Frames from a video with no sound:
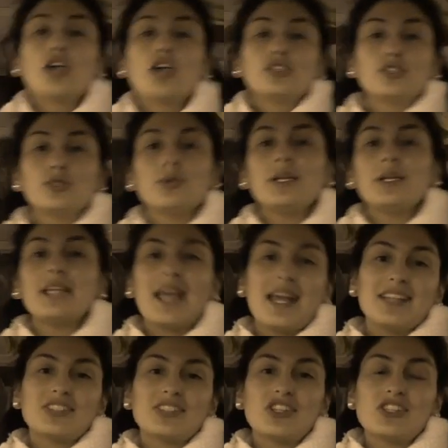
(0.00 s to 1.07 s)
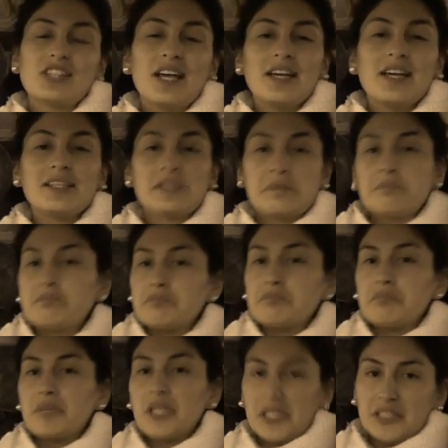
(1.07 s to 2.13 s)
doing exercise
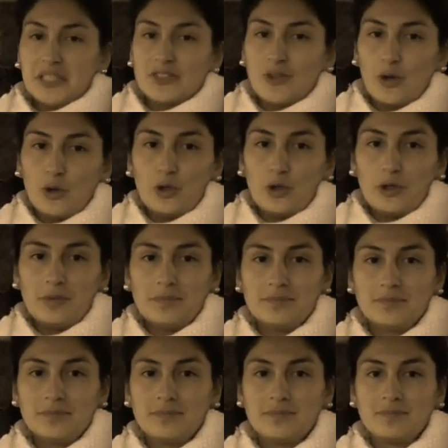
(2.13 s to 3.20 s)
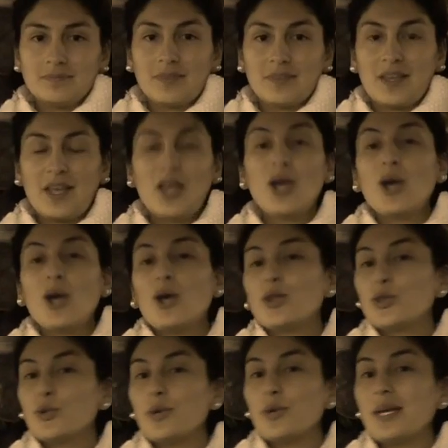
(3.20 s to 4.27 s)
is good.
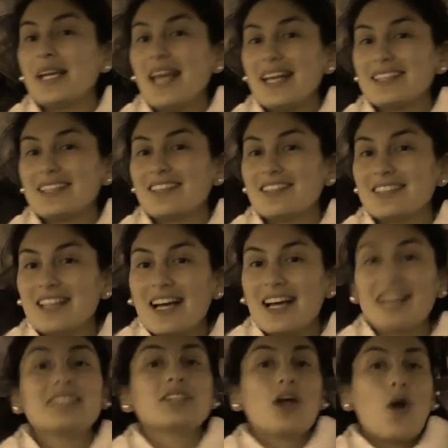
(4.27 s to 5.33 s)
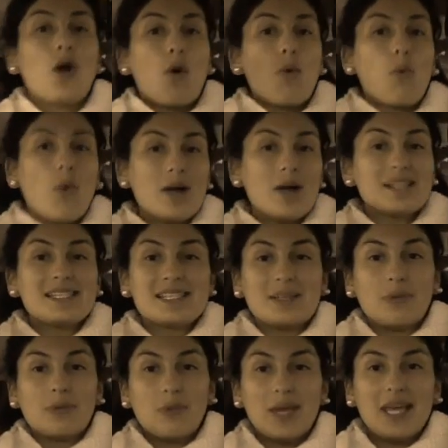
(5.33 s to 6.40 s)
Doing exercise once
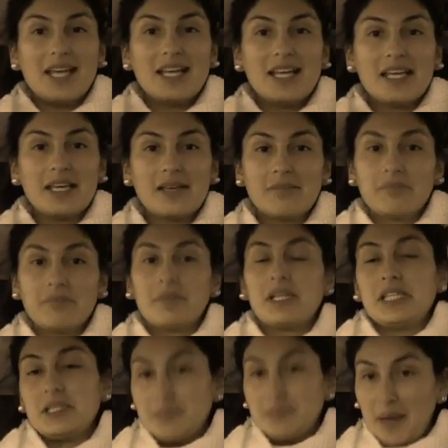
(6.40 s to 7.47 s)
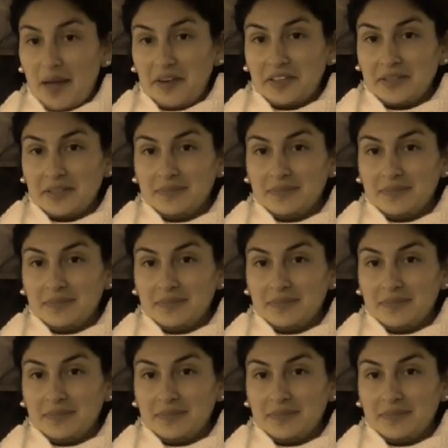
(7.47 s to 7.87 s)
a week is better.